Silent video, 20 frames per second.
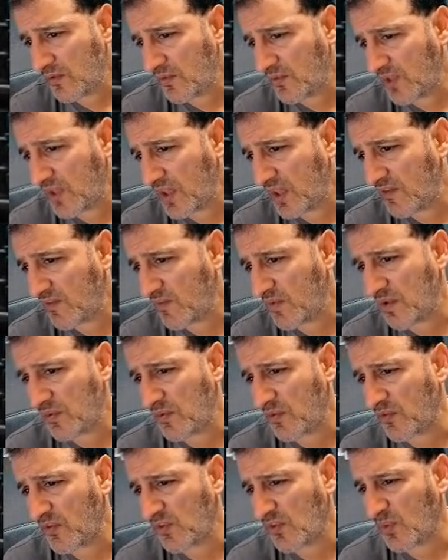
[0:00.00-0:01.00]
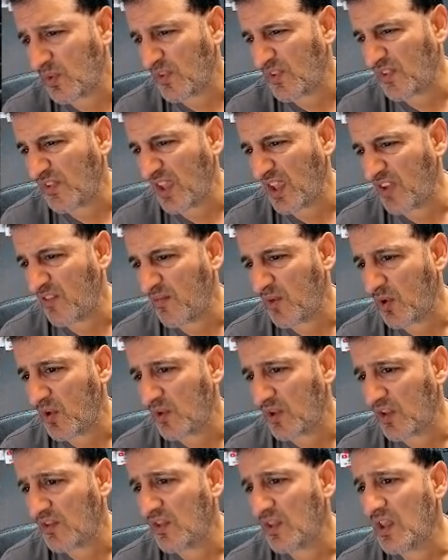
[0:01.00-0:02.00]
Save, I'm not really sure what save
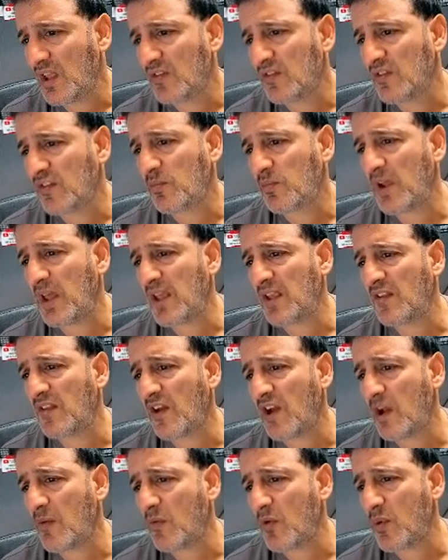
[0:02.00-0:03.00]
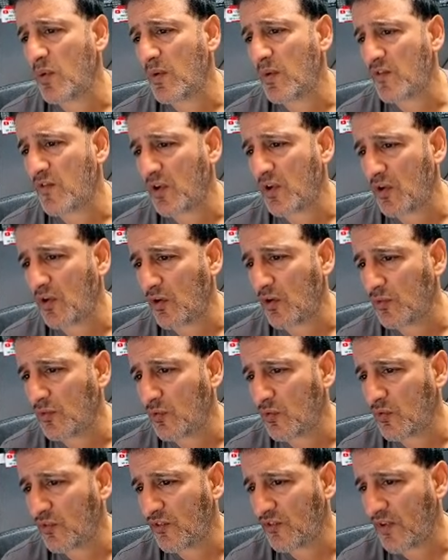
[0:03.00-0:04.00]
mode is. Display timer, we've got it on
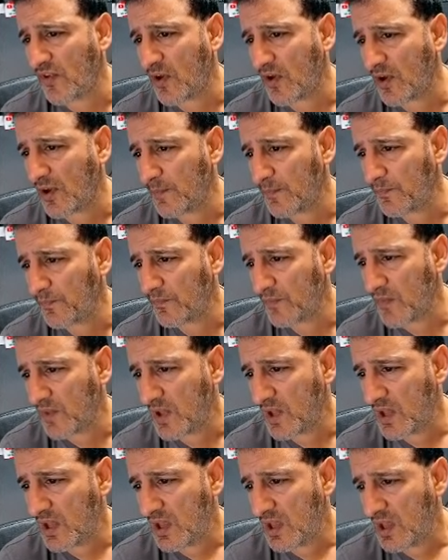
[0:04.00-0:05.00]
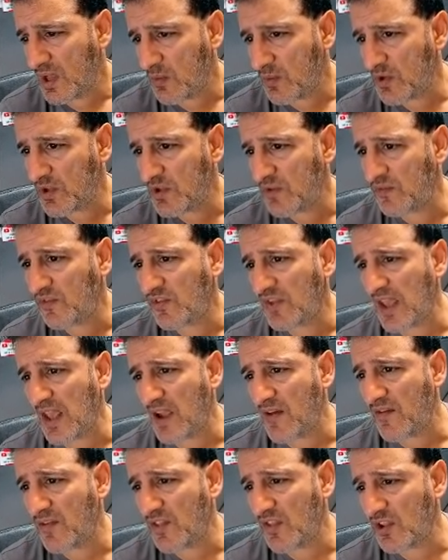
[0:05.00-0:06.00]
all the time. And when you've
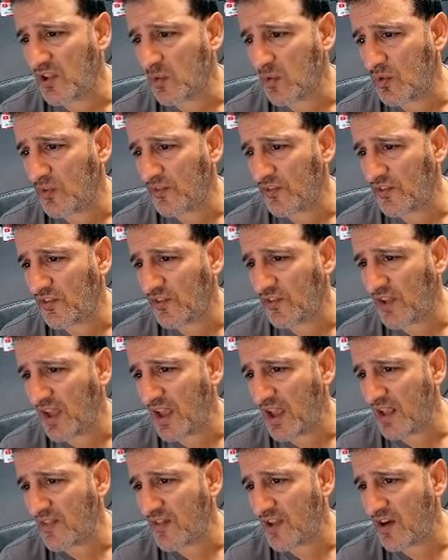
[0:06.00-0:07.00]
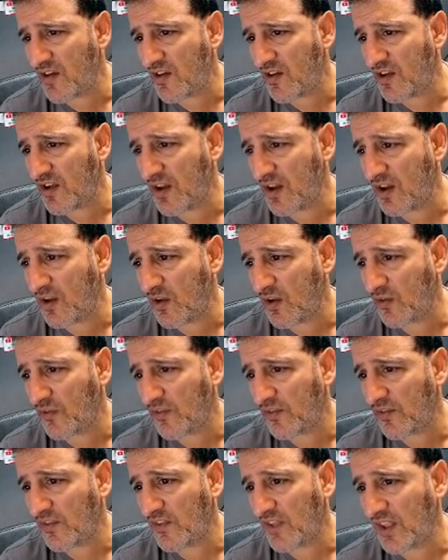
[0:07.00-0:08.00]
set everything you want to set, and there are a
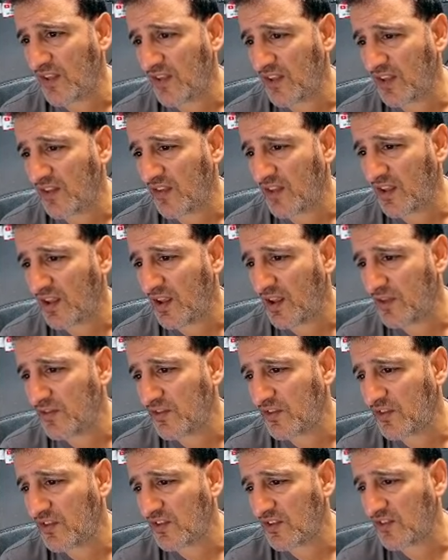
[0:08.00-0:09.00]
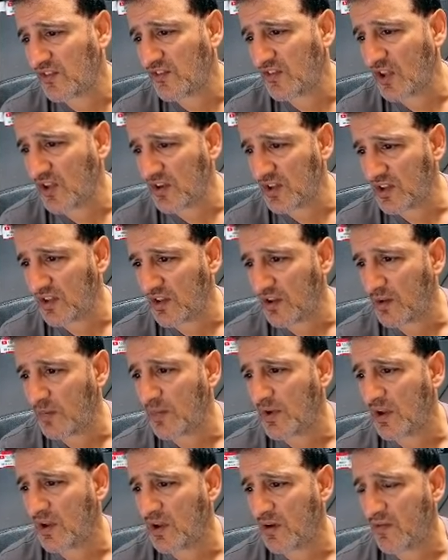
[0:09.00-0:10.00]
lot of settings here, just study
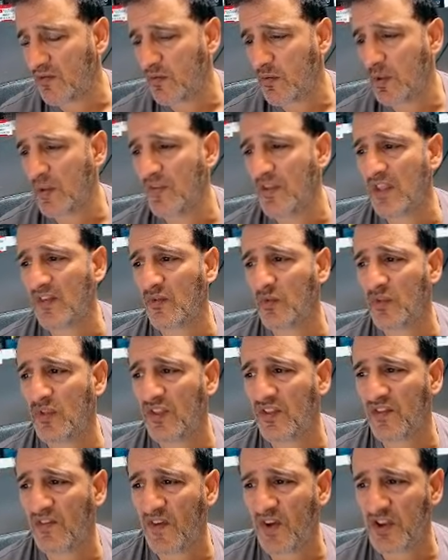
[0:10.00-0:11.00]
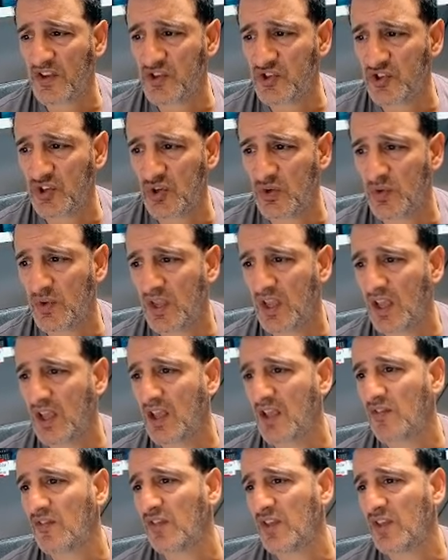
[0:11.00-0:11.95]
them and learn from them. There's all this fine tuning here.